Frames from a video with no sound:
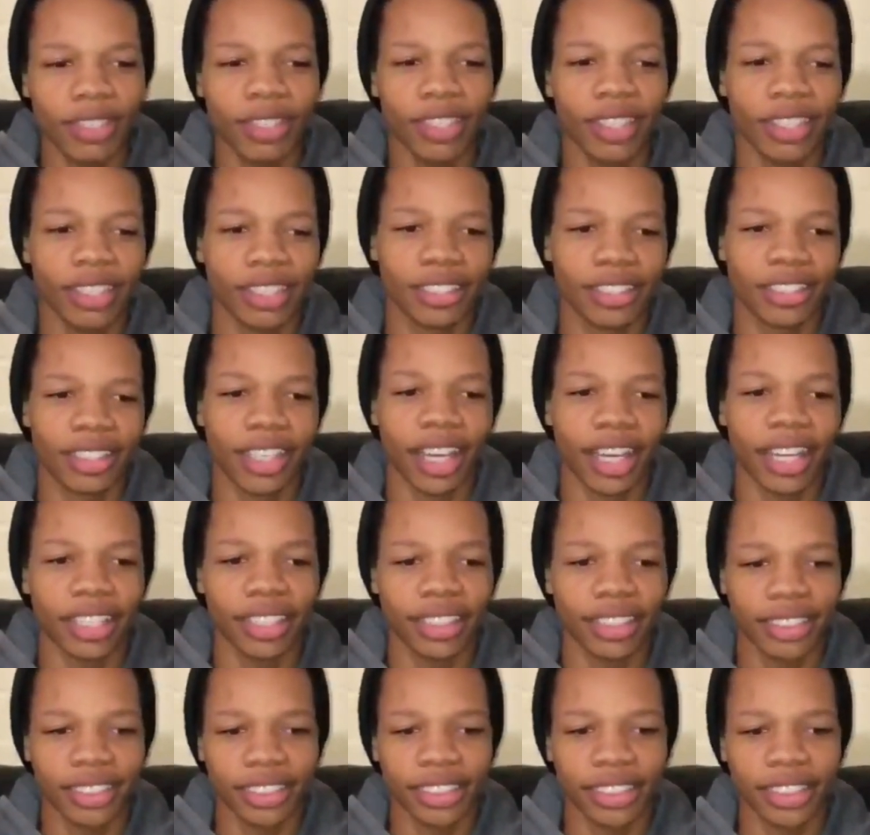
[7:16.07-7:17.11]
it kind
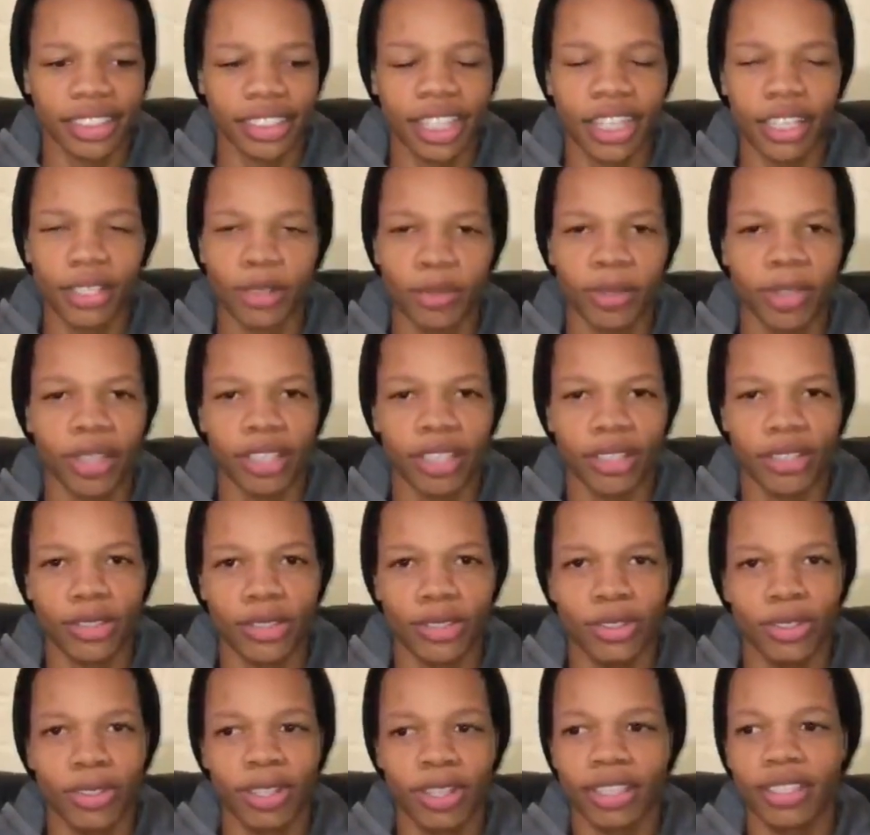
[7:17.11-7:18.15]
of just sticks with us,
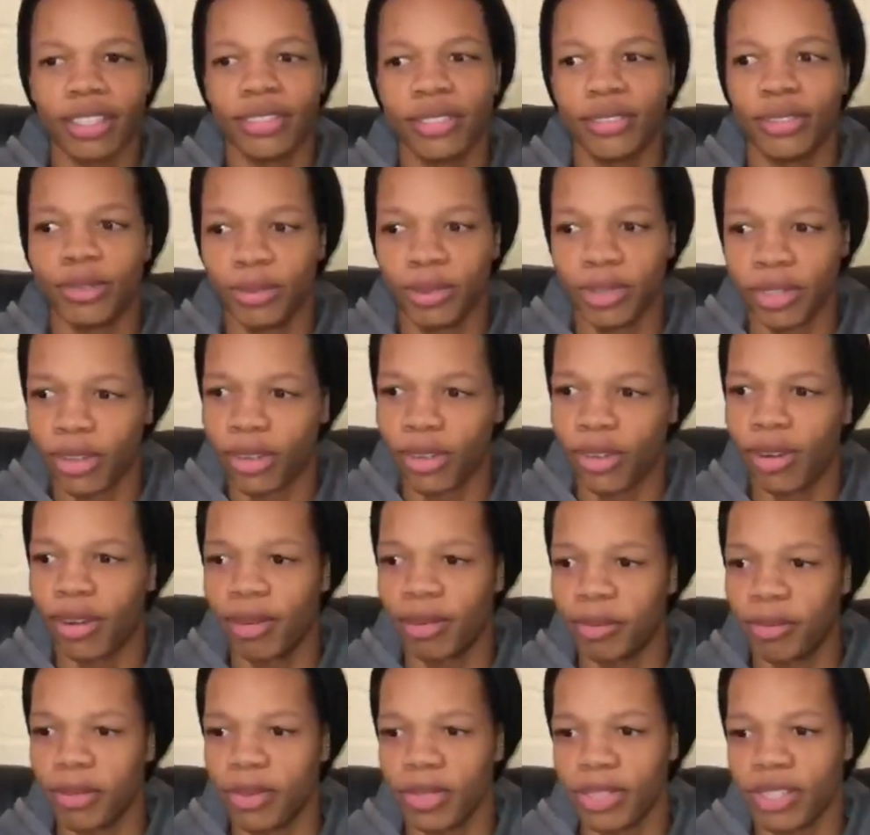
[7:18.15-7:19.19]
as we grow
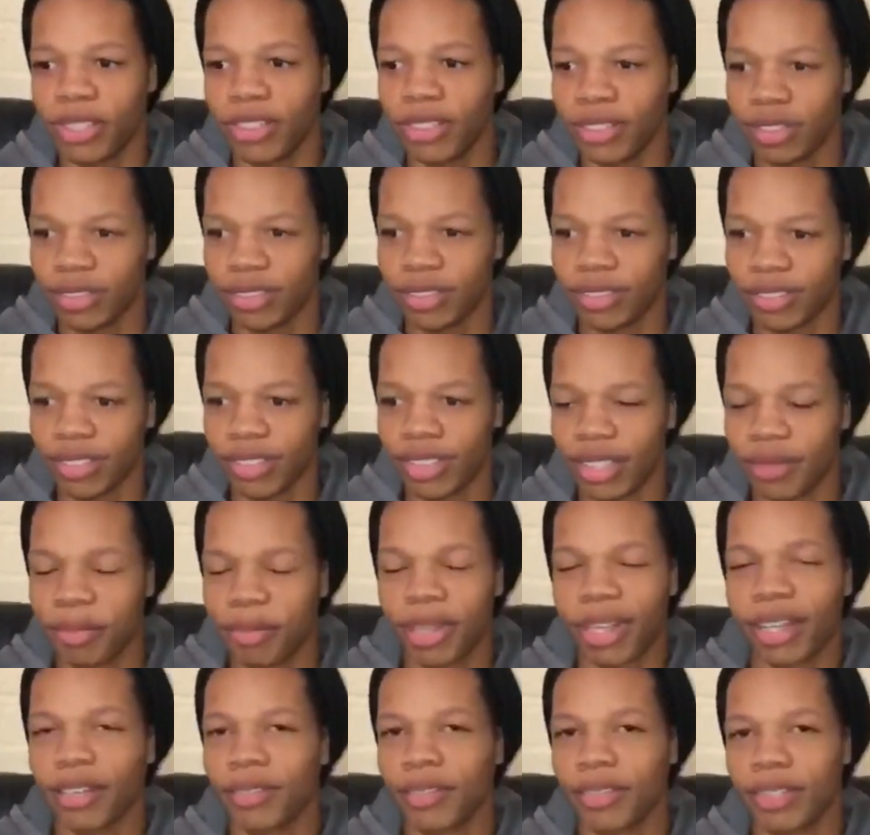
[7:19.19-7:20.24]
up. It
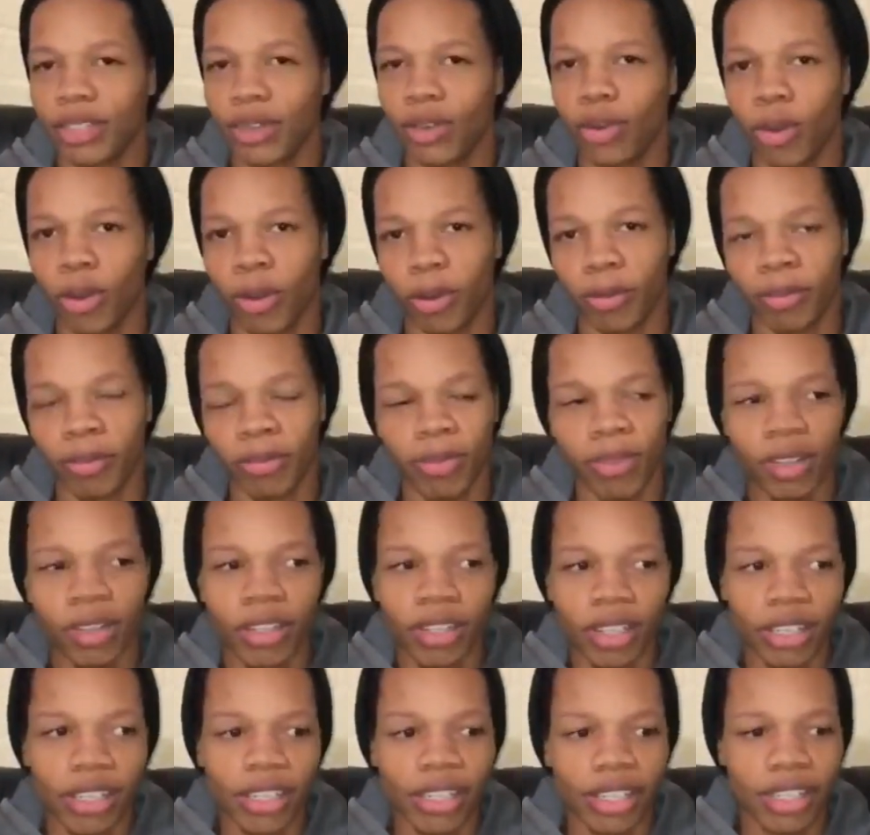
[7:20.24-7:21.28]
becomes the norm,
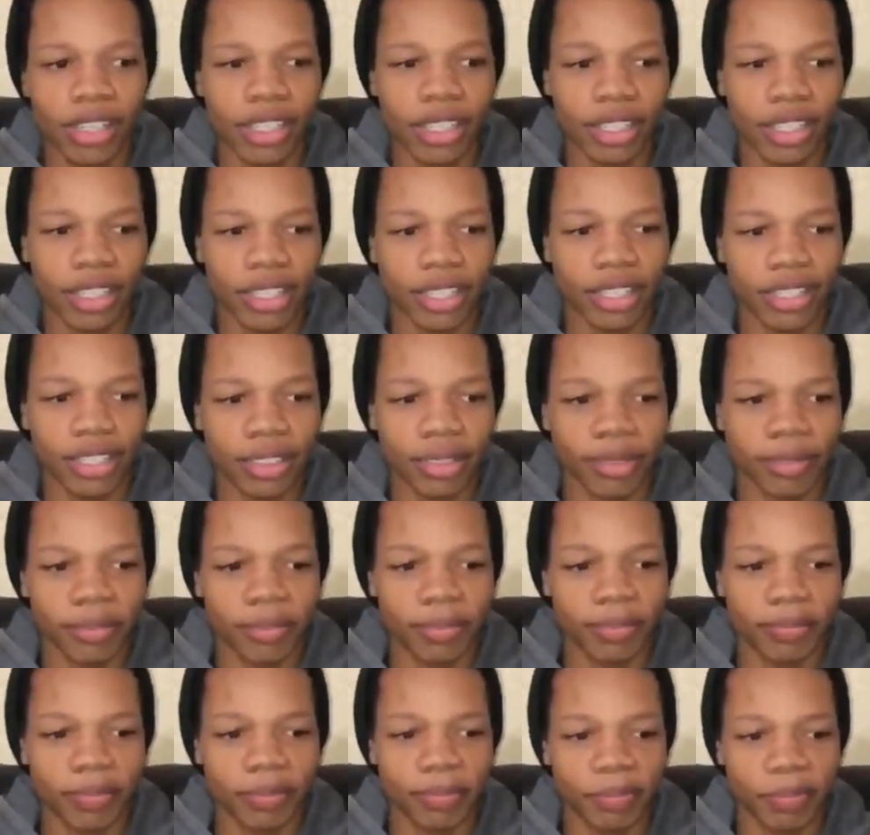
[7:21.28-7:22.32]
and
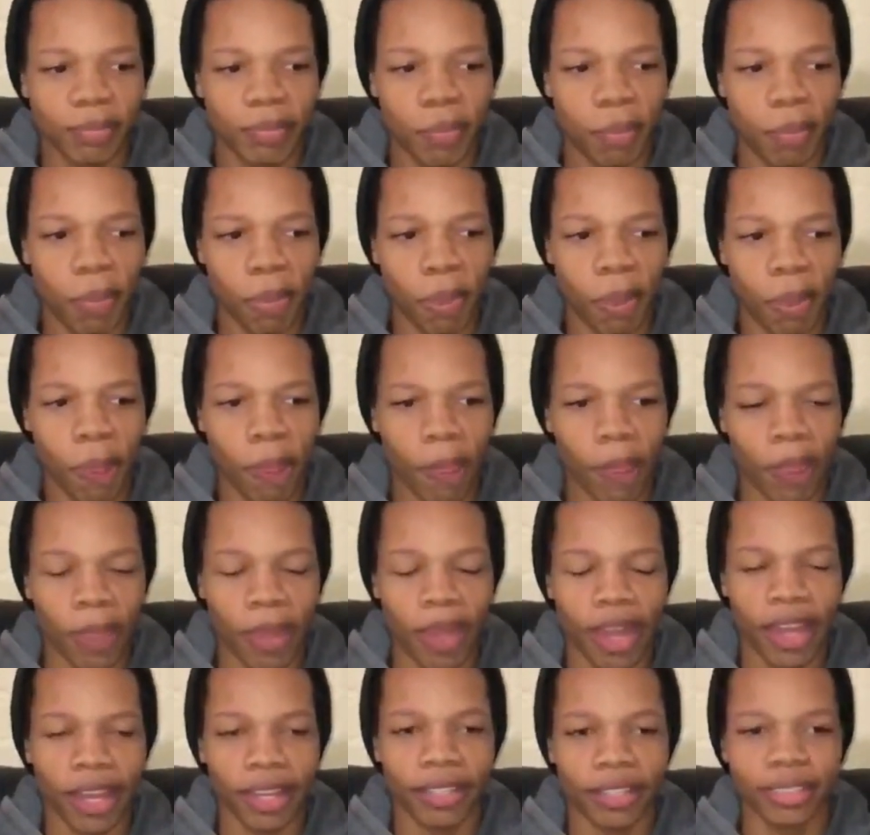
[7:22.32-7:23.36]
then
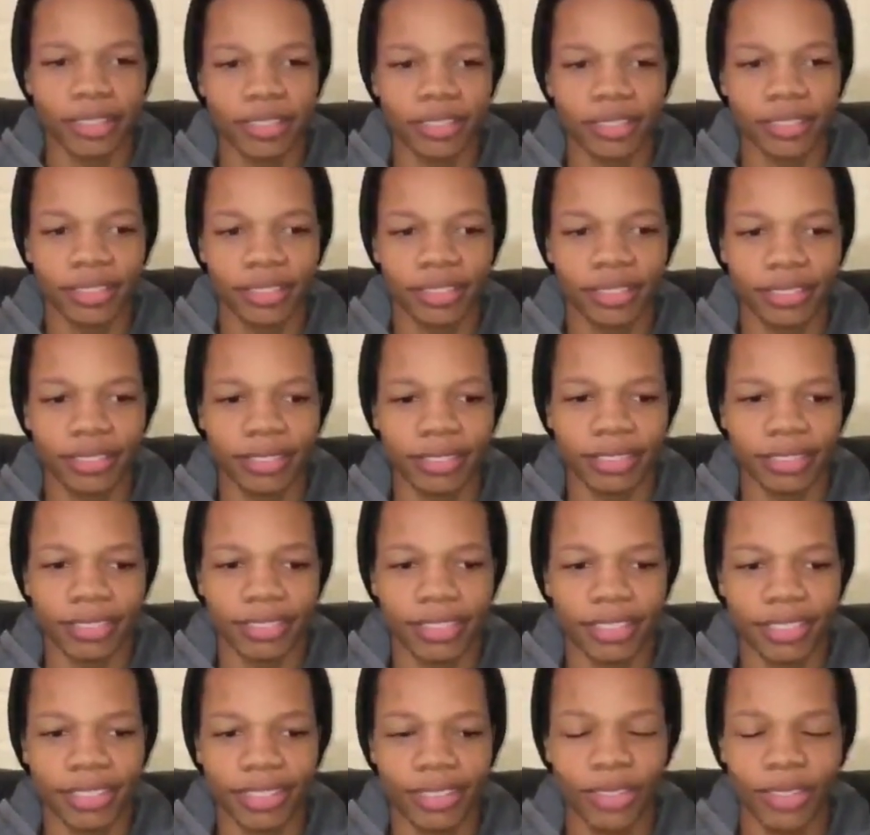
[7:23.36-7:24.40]
yeah,
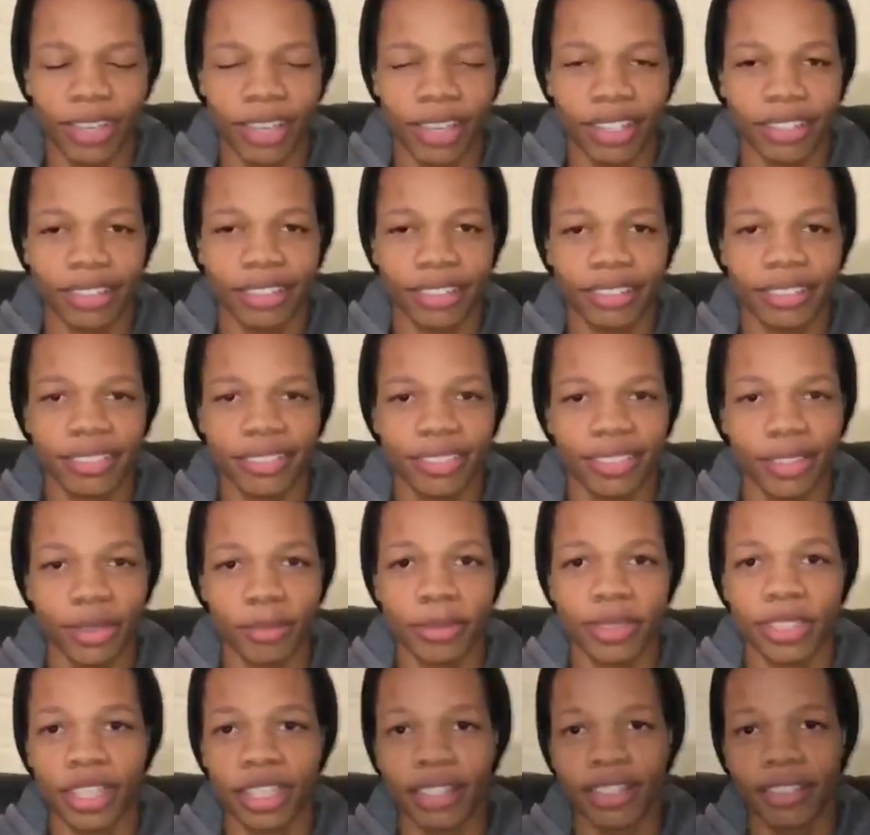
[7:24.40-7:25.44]
you get
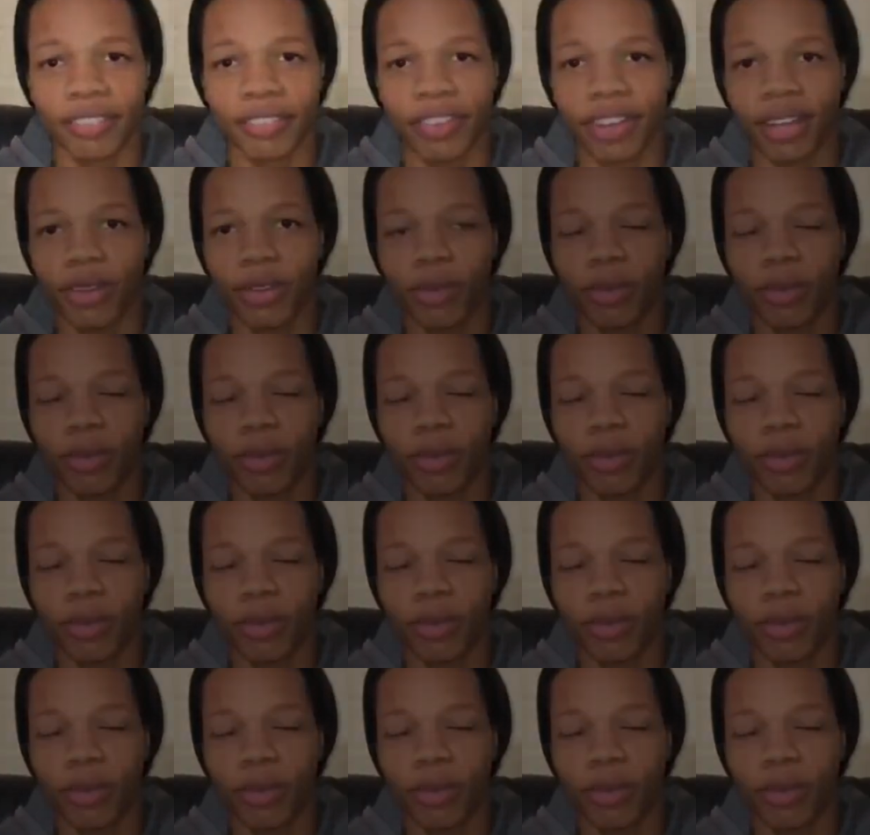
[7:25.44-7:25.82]
objectified